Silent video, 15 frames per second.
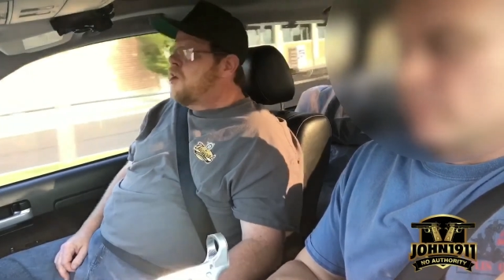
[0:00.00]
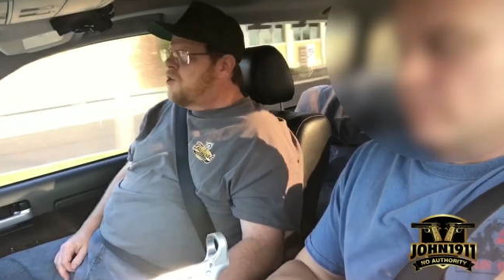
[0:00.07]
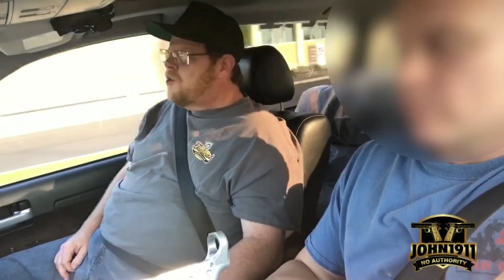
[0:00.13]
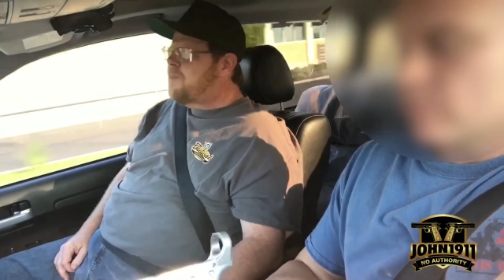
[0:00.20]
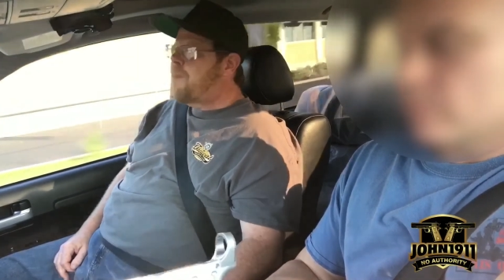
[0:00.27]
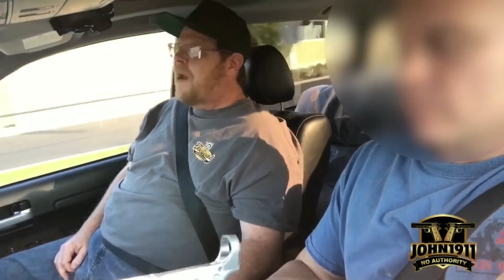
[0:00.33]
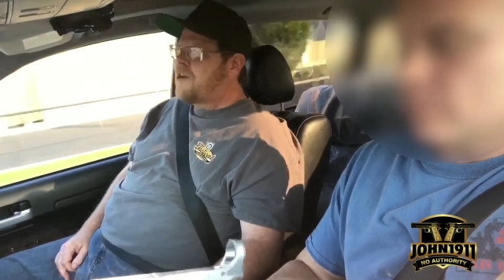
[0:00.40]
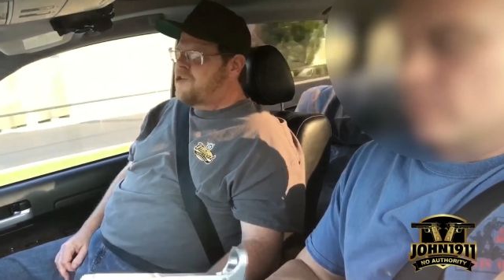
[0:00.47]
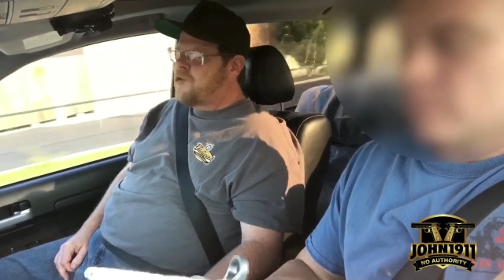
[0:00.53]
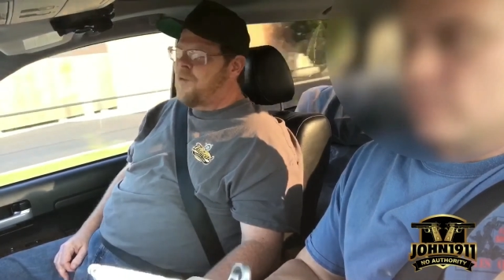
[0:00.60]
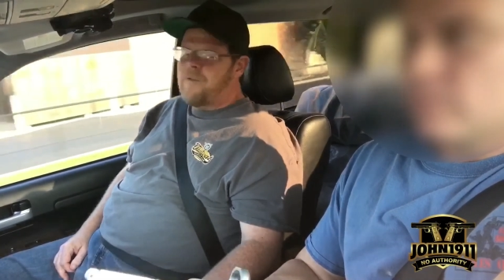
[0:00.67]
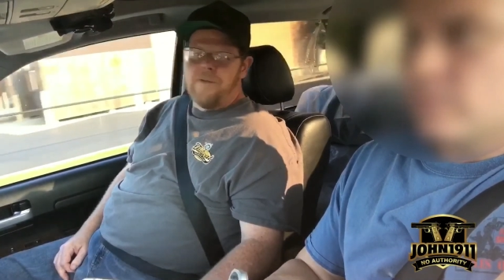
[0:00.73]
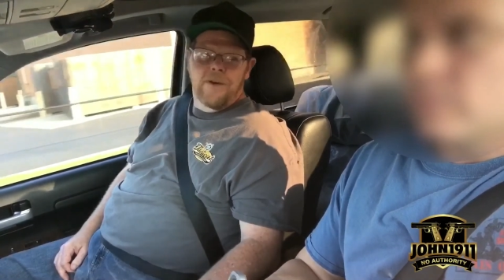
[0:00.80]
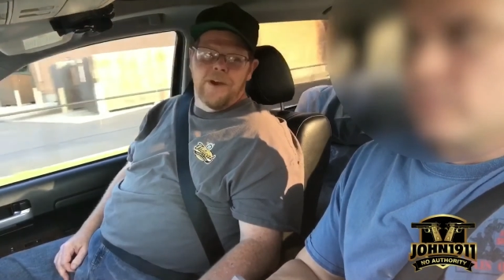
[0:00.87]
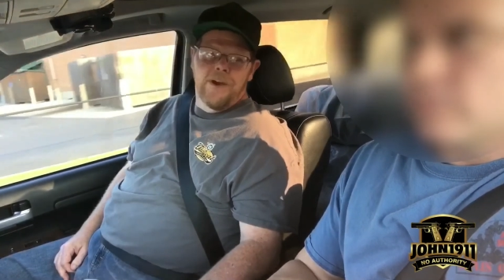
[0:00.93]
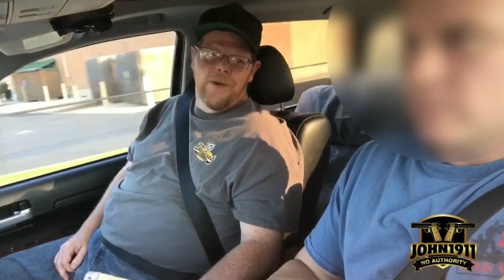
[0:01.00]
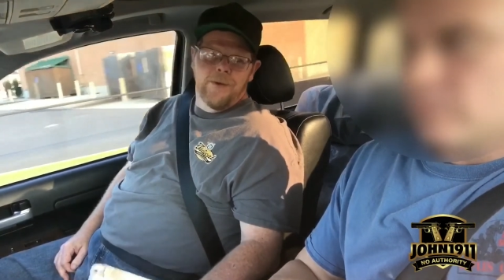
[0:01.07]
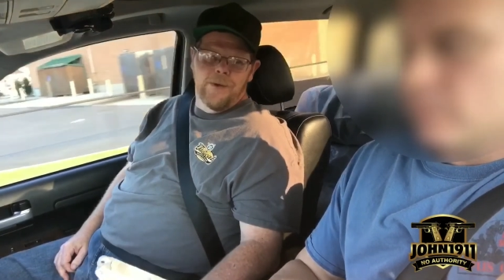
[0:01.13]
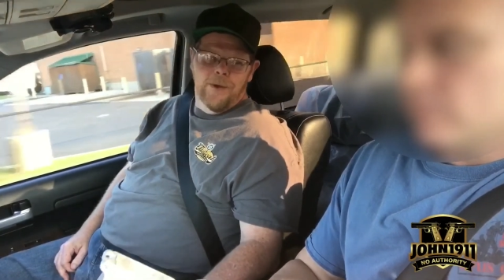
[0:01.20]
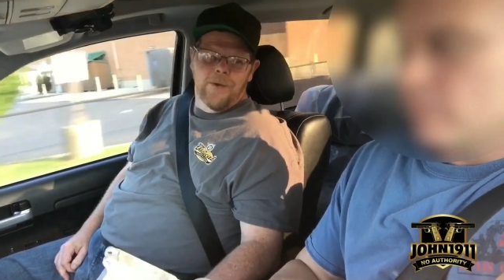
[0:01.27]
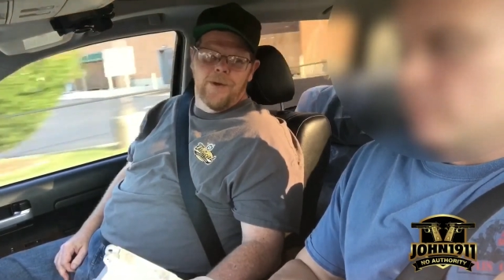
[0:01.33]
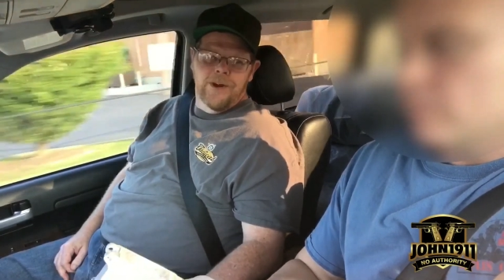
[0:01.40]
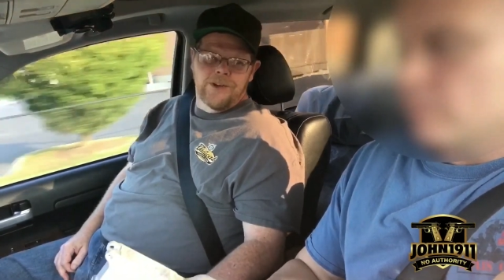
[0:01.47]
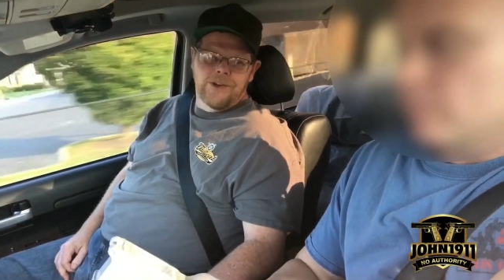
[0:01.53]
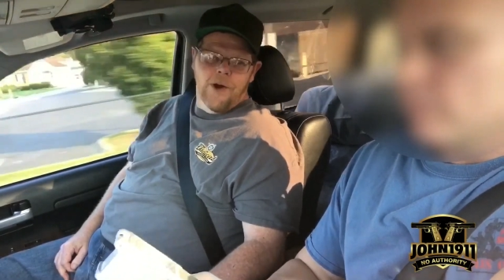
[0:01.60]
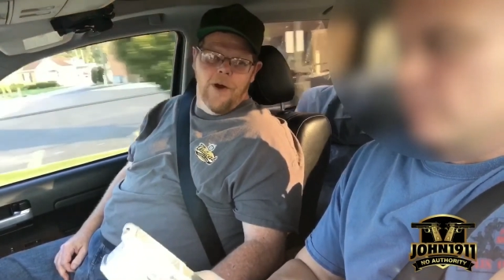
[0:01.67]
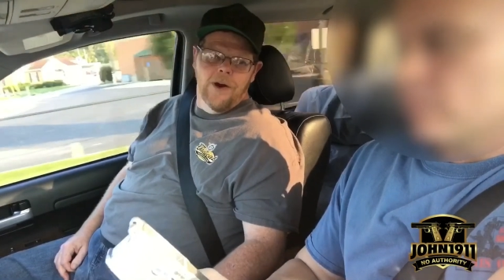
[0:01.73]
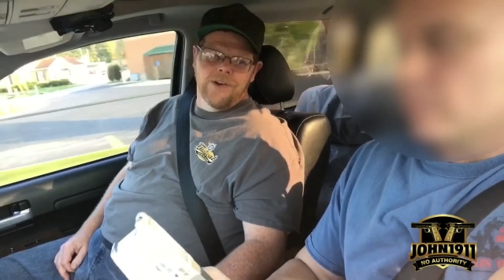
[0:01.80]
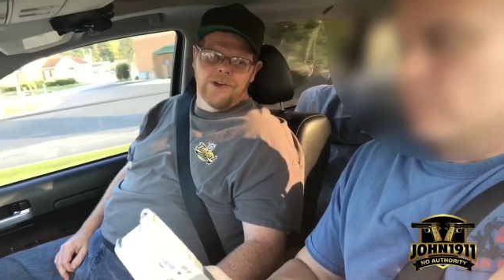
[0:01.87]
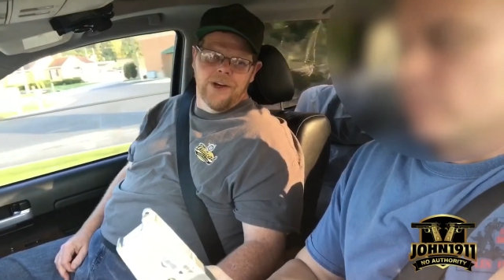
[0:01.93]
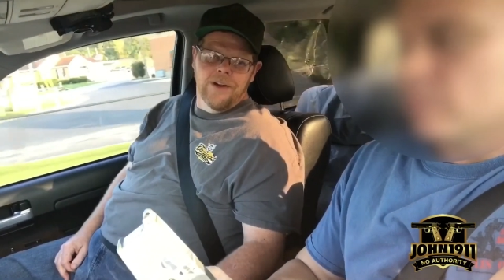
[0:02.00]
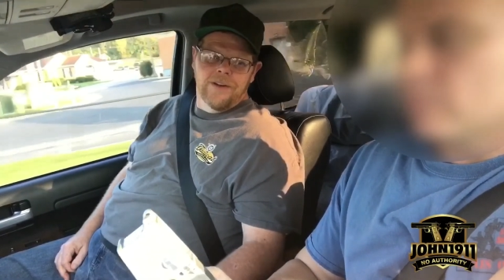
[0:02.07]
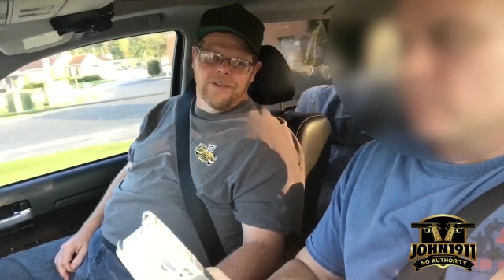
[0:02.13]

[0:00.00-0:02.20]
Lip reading: special for you, they're going to charge you.